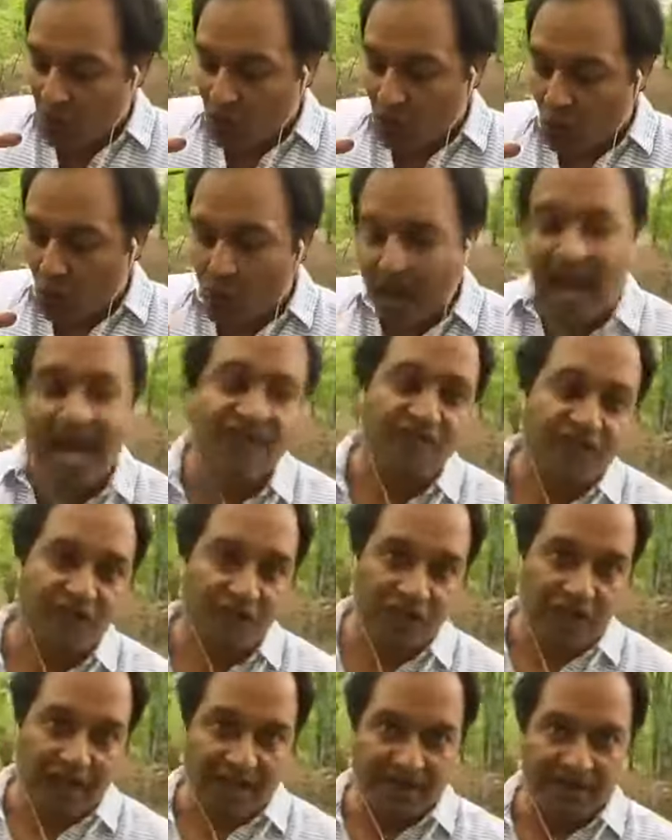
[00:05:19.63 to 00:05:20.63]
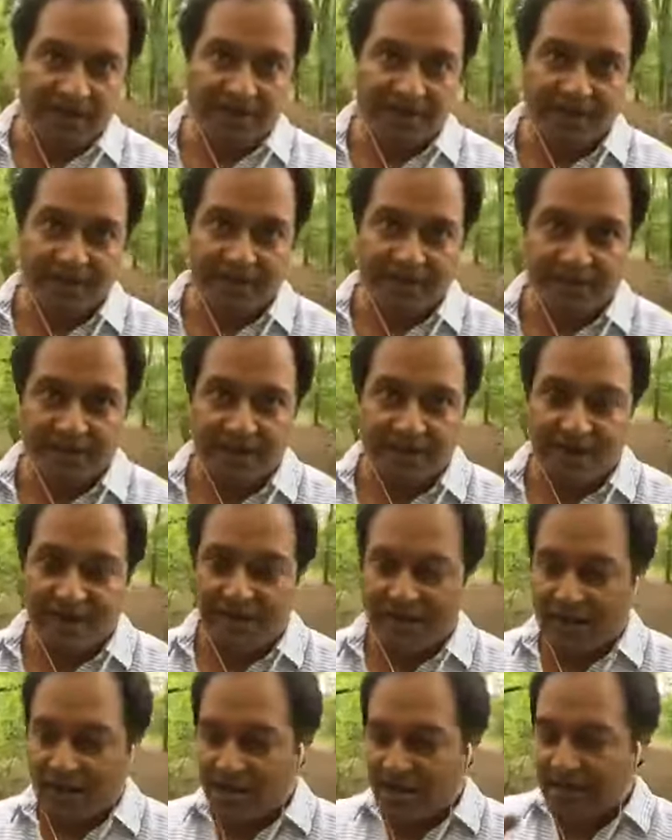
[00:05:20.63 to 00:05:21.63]
When I feel that,
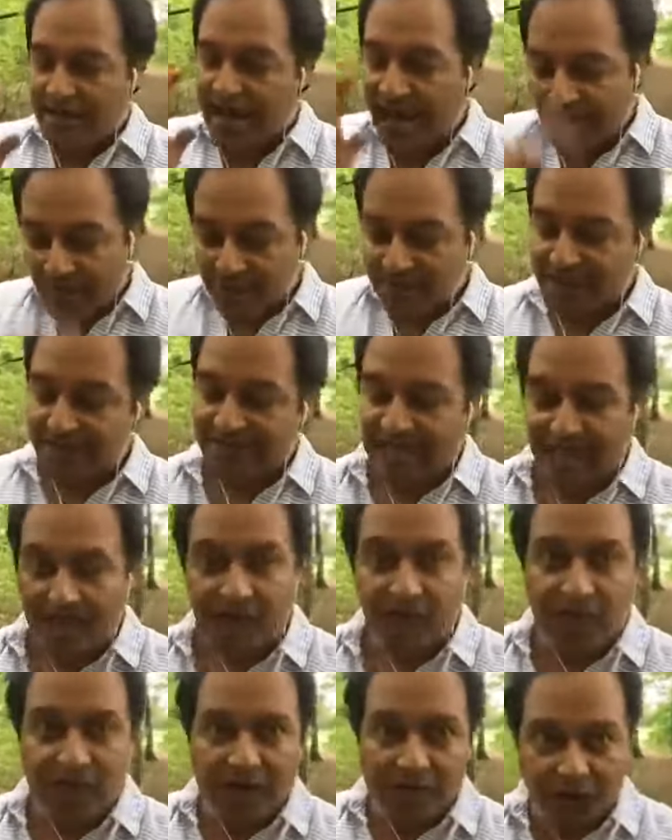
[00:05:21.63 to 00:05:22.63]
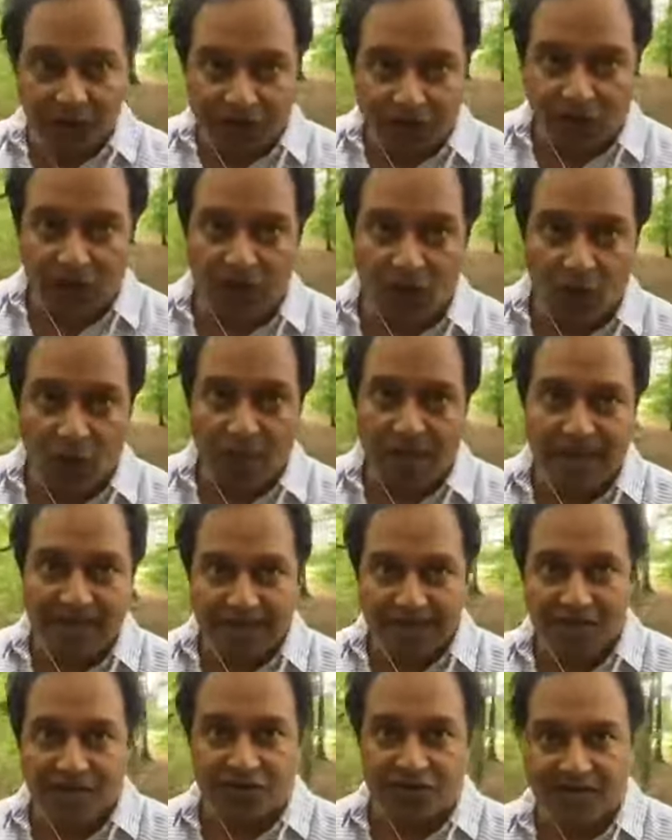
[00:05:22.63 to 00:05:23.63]
now is the time for me to return to what my
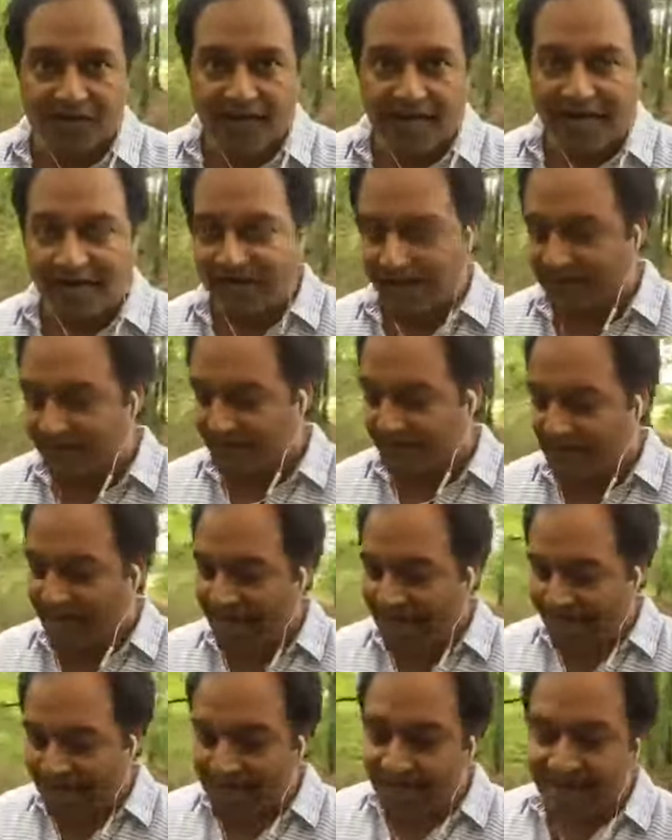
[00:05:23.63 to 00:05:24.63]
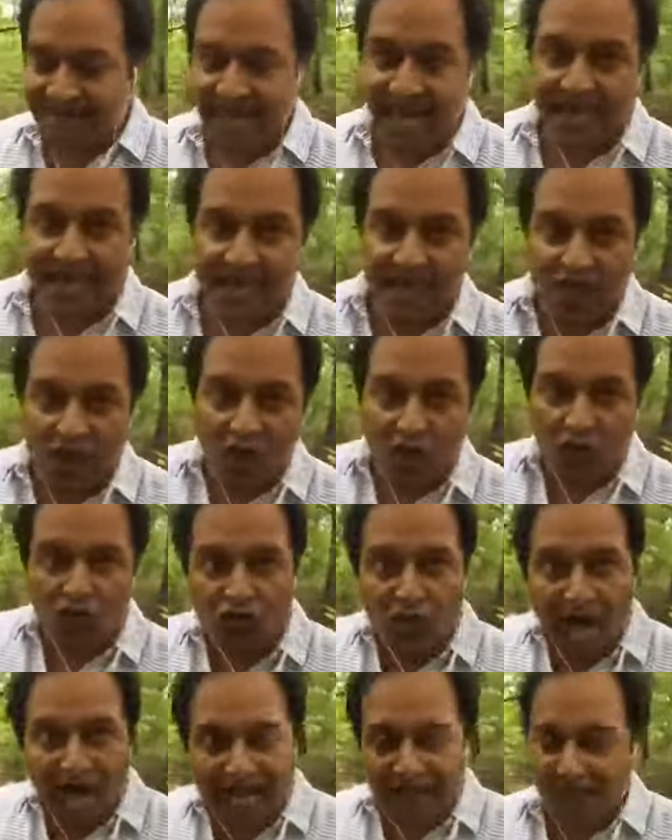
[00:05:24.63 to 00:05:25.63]
teacher said. And he said,
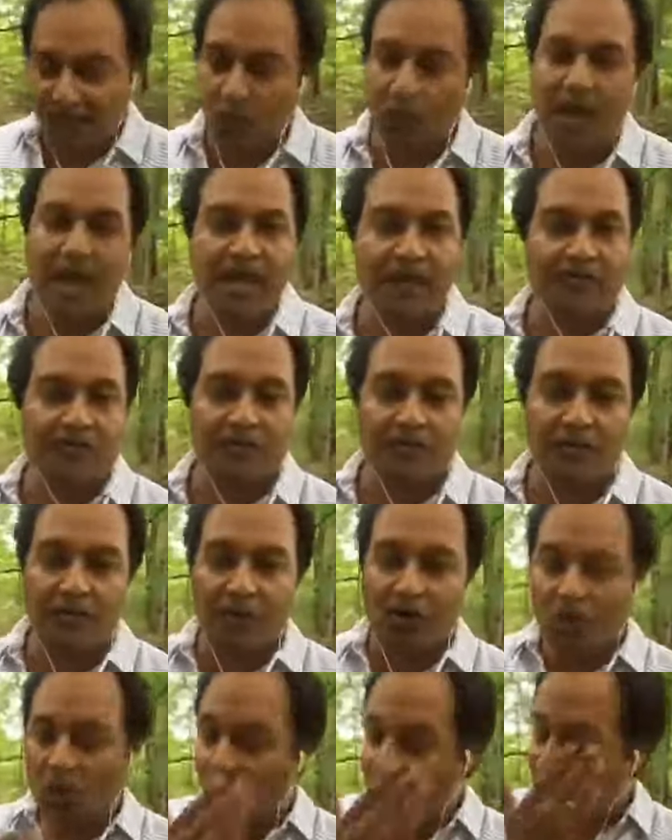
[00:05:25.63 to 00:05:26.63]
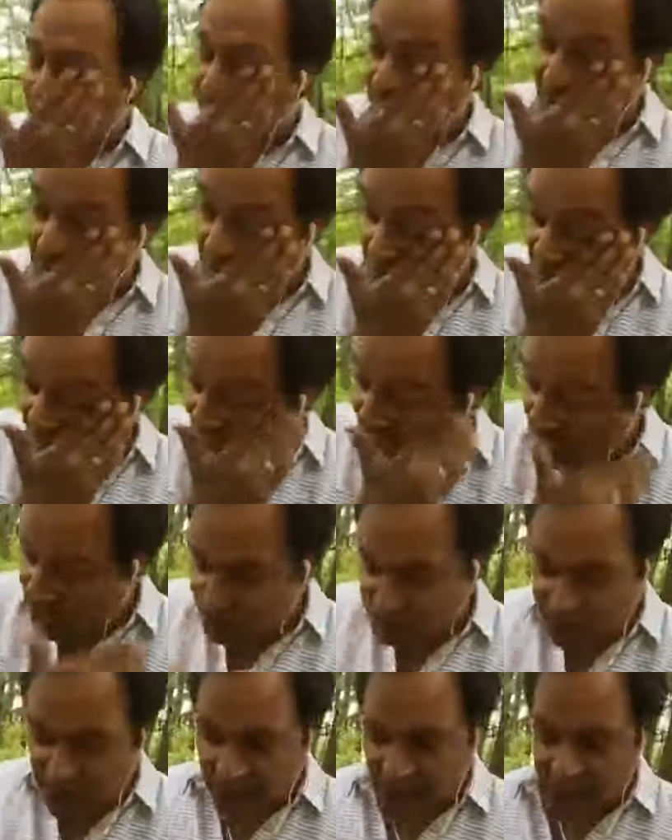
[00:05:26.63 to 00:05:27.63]
ride the wave. When I feel that
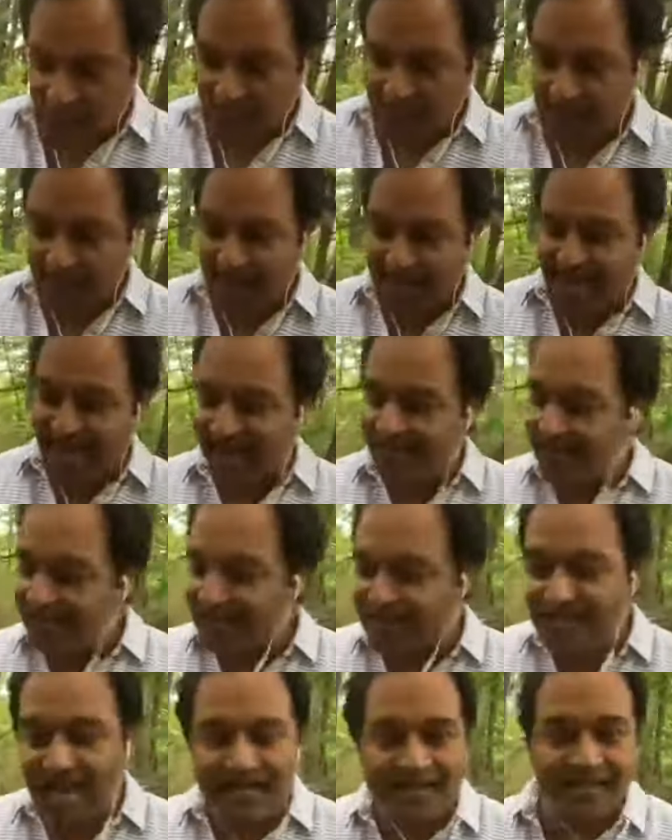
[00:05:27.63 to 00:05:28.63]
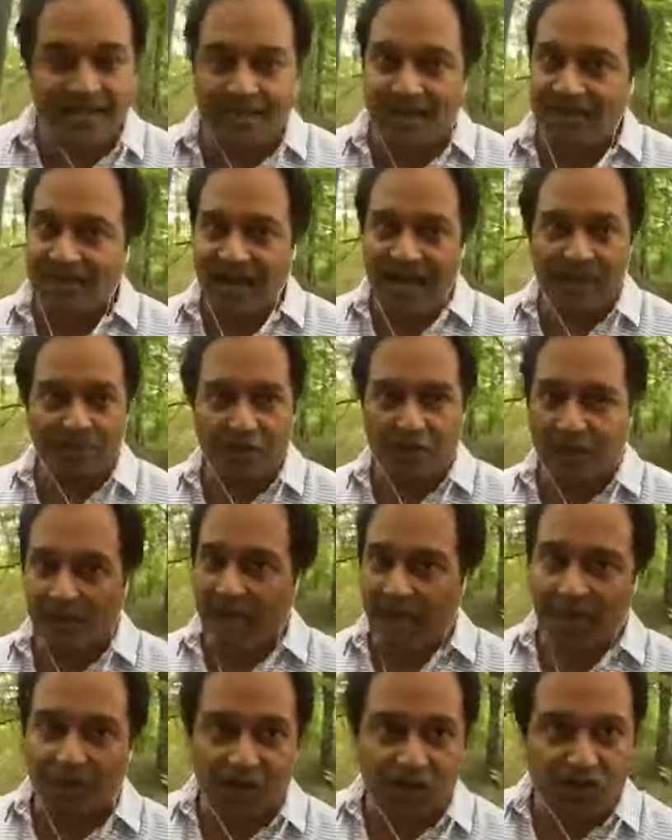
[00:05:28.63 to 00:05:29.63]
energy, this is not something that I'm gonna
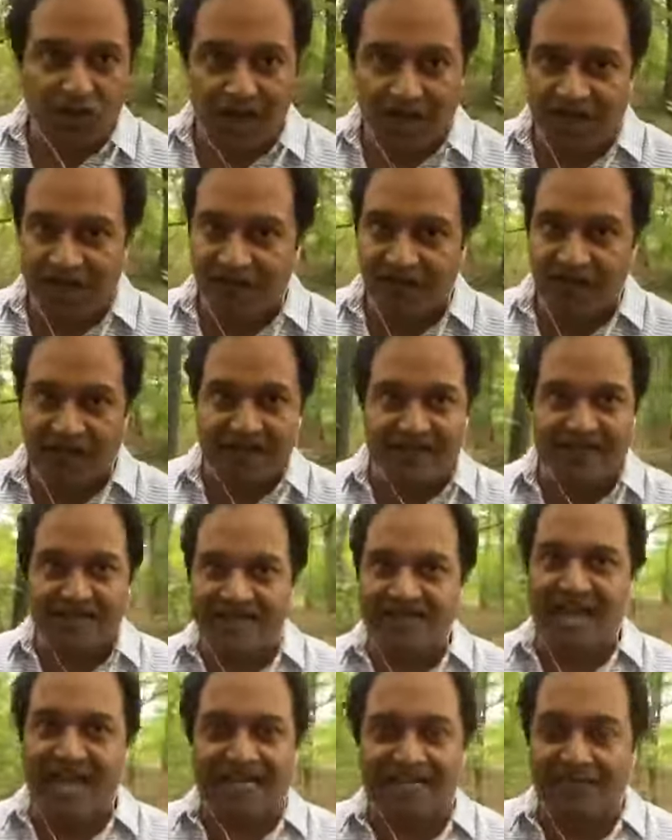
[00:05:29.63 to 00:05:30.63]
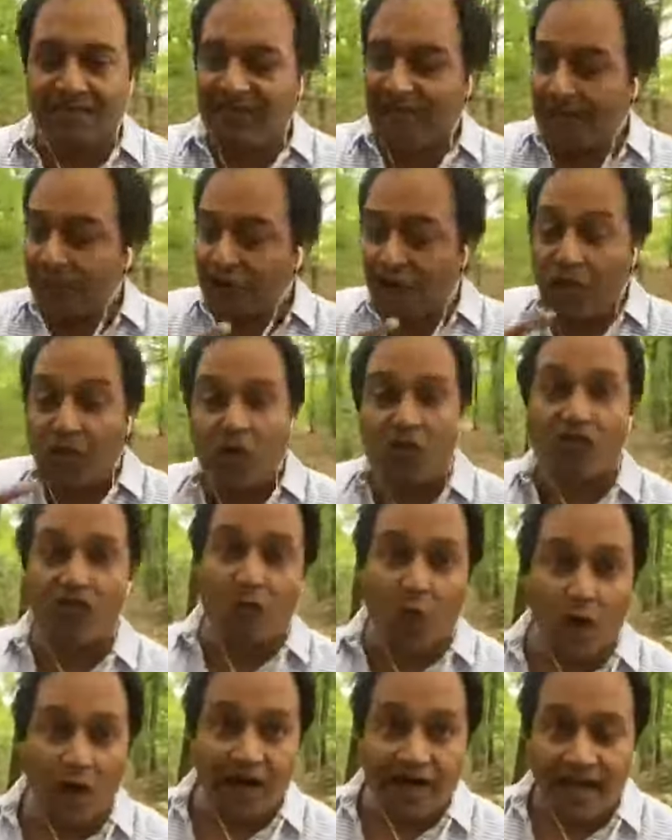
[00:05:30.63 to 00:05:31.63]
I'm gonna try to defeat. This is not something I'm trying to
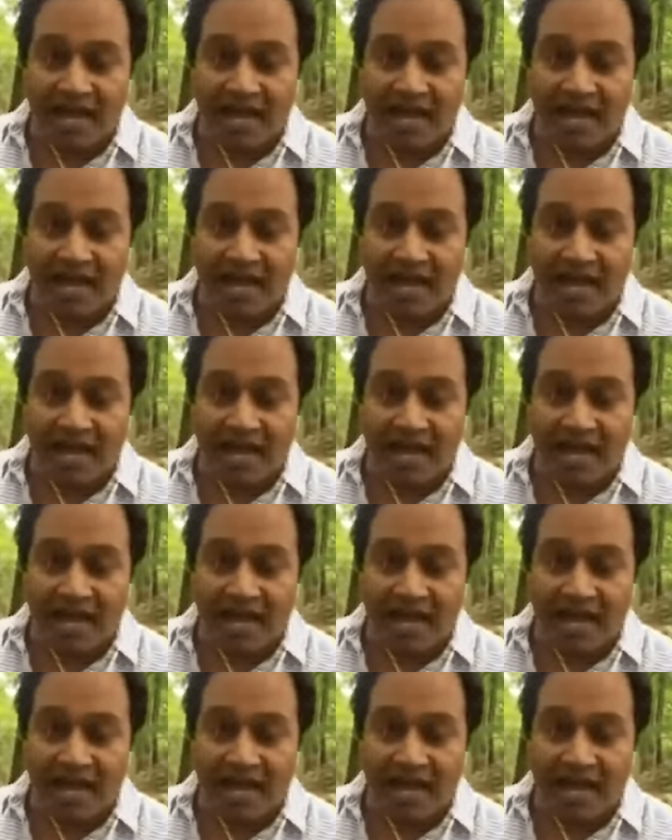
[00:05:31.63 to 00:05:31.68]
avoid.